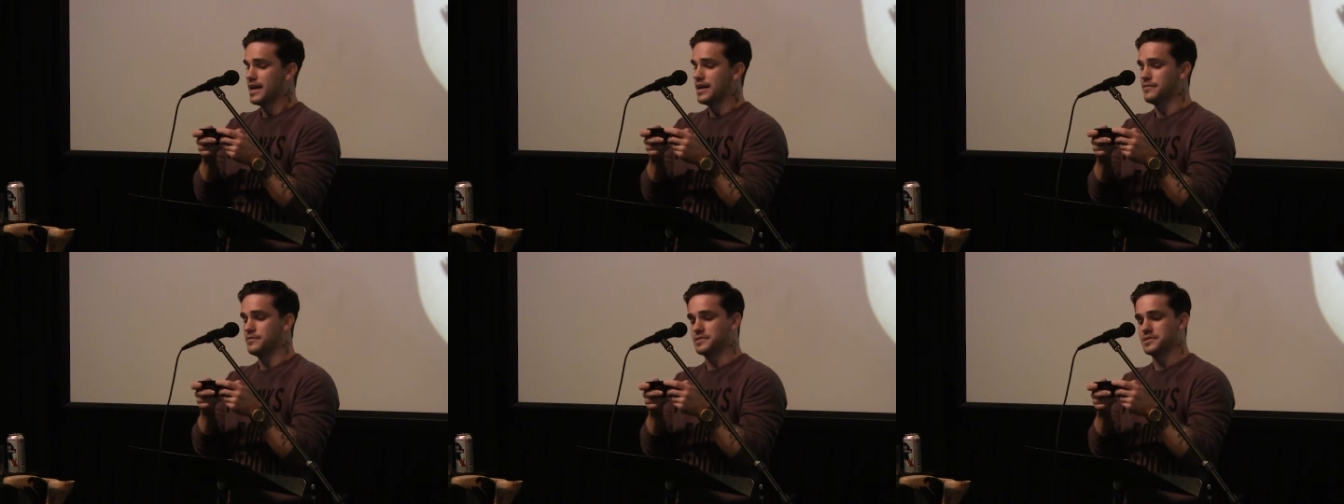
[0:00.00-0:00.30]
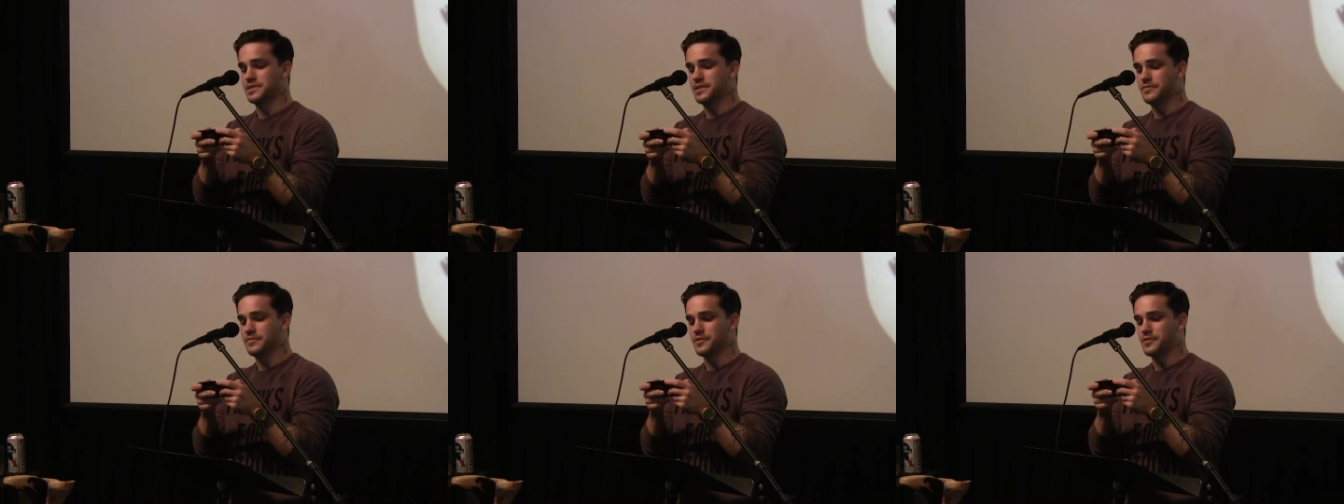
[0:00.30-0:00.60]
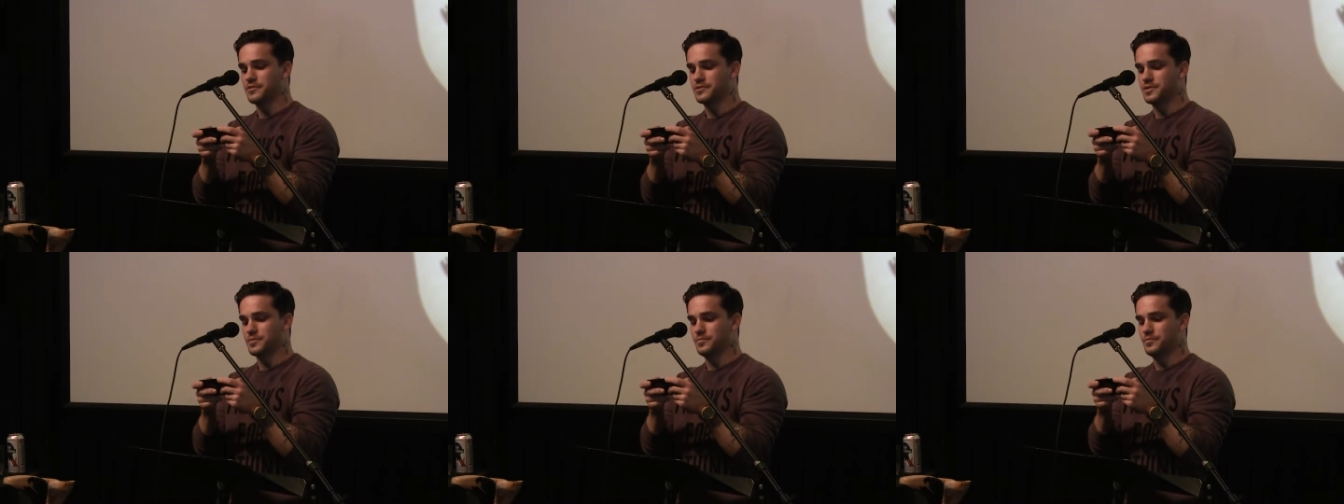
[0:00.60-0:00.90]
It was
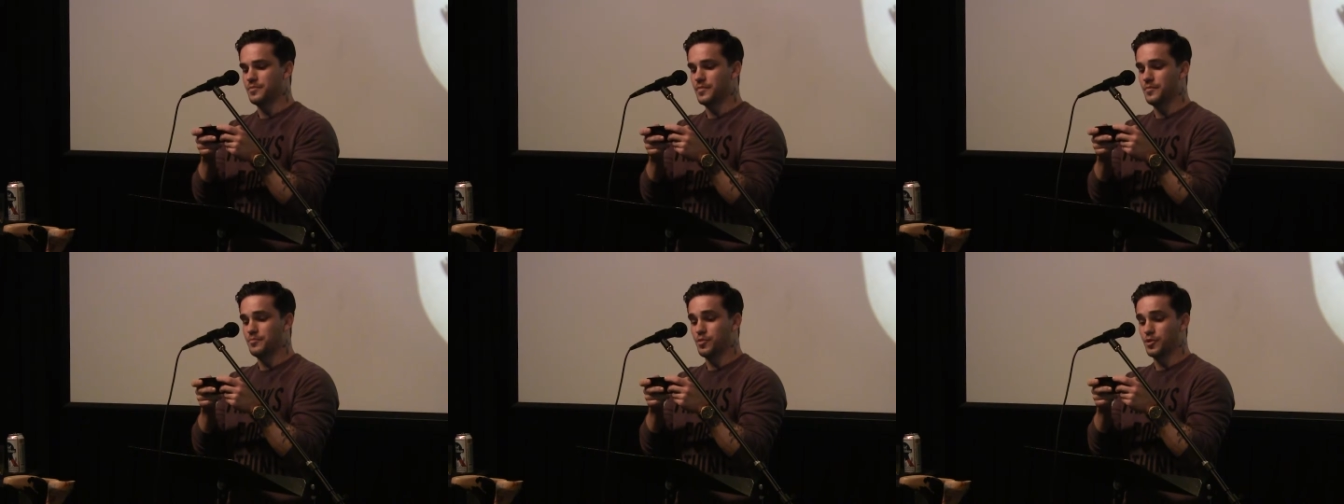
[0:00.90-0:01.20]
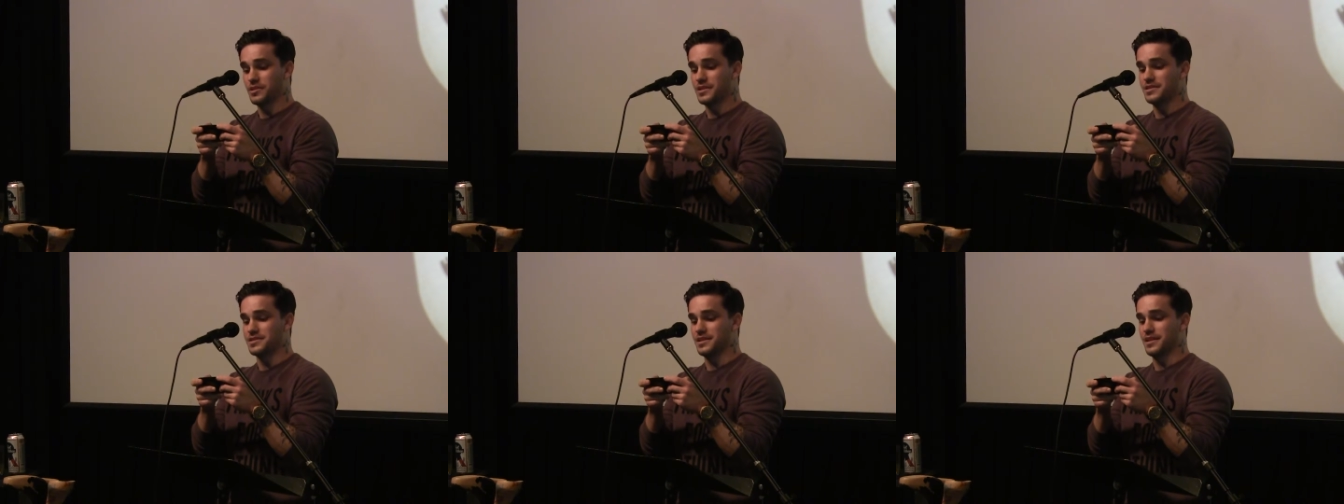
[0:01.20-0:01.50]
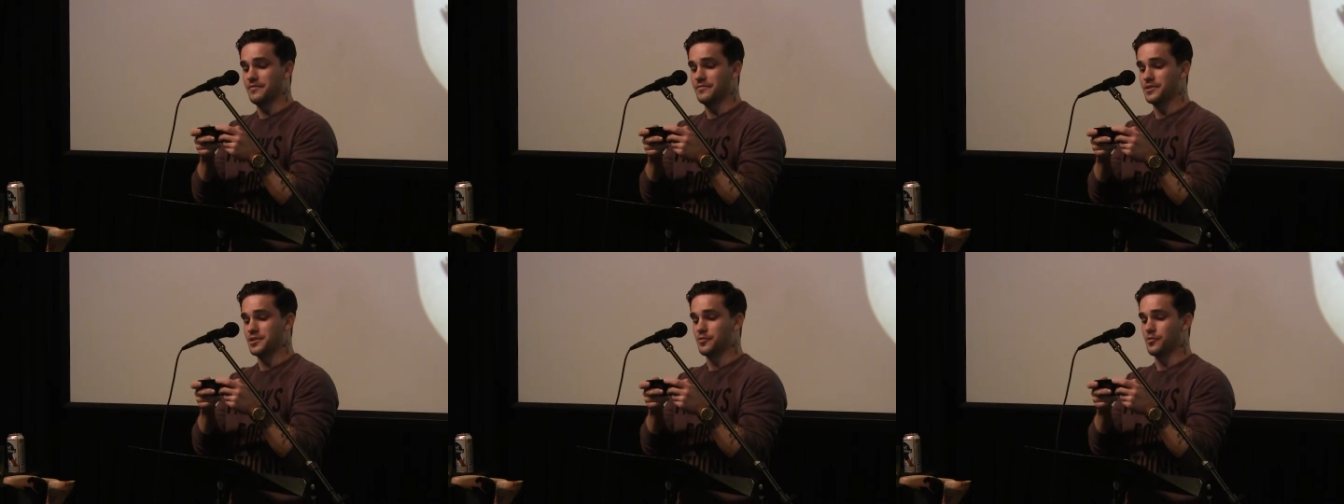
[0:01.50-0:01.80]
difficult to put this
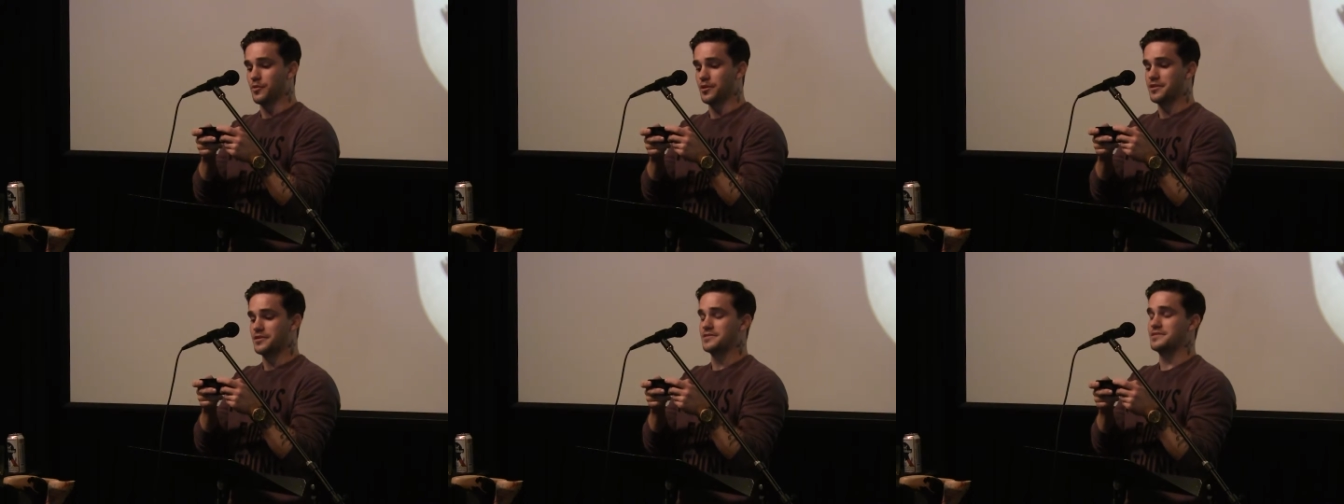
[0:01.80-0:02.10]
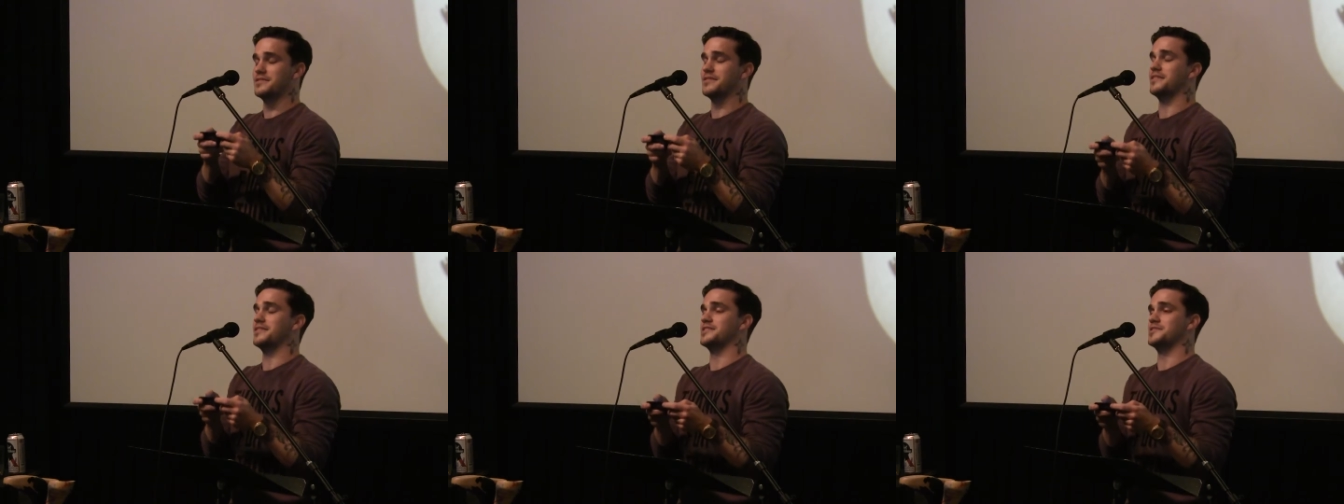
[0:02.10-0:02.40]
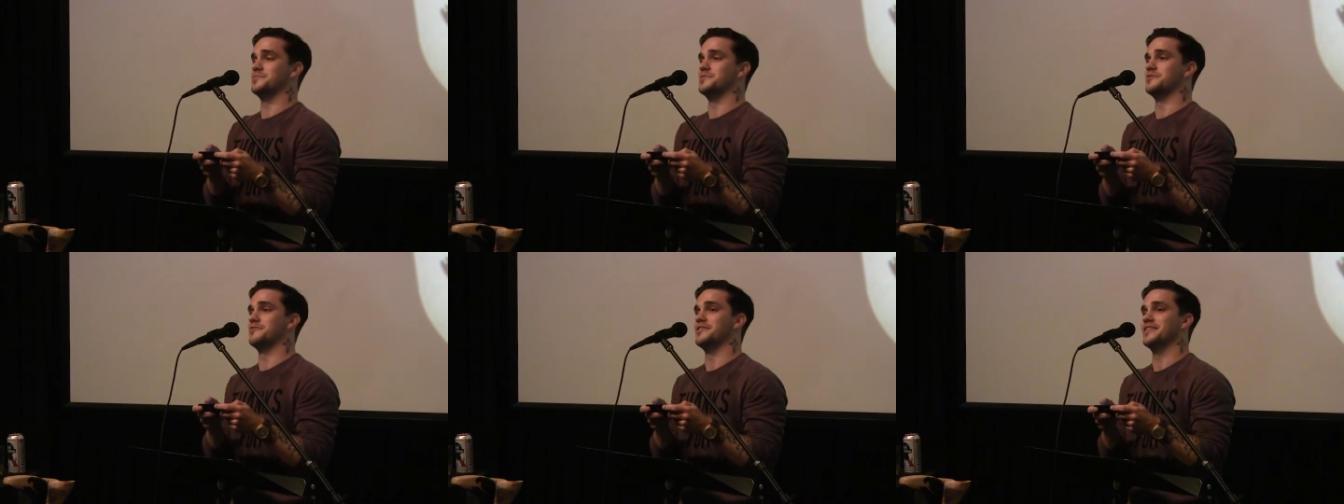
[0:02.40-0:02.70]
love into words, the
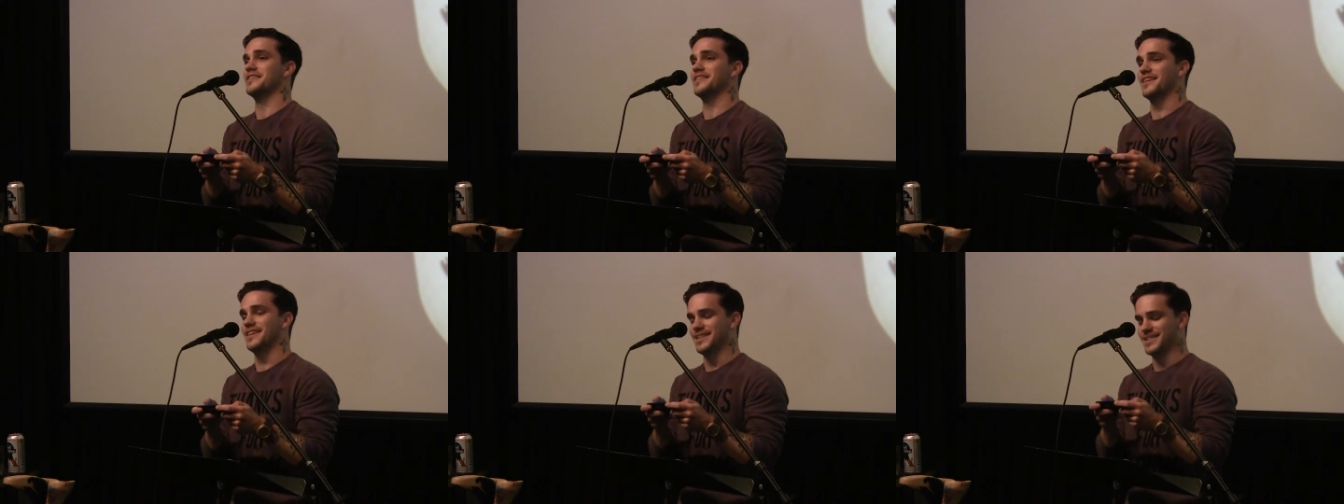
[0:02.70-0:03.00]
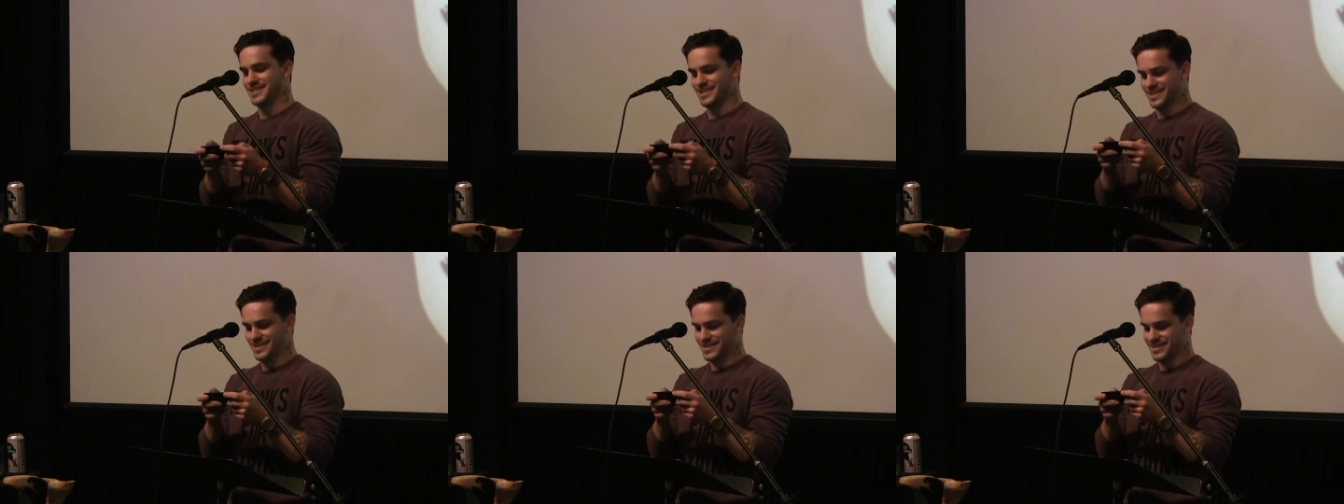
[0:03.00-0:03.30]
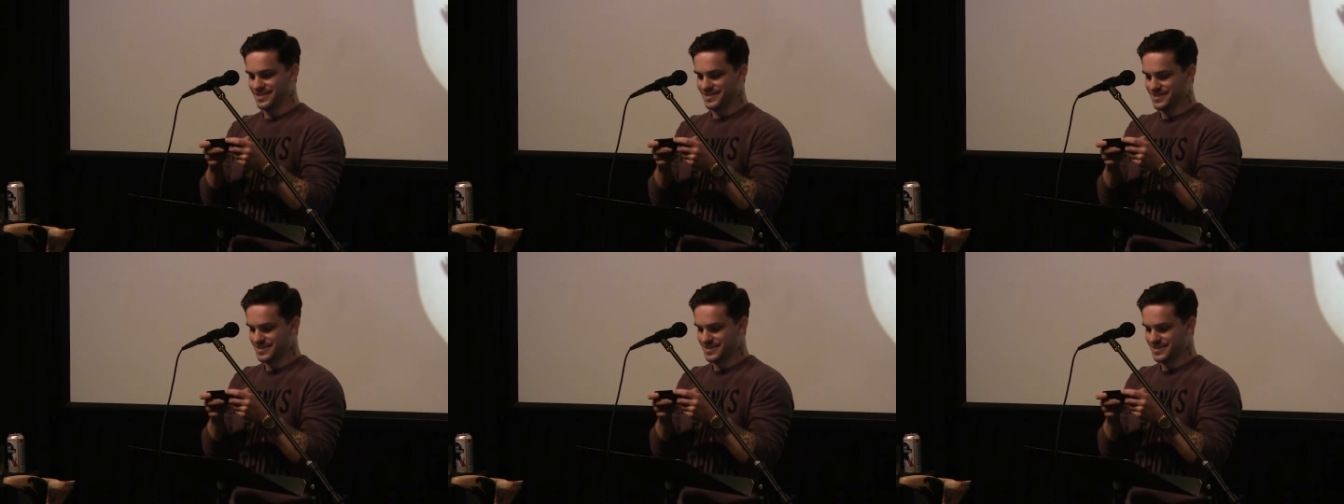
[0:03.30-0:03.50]
husband realized.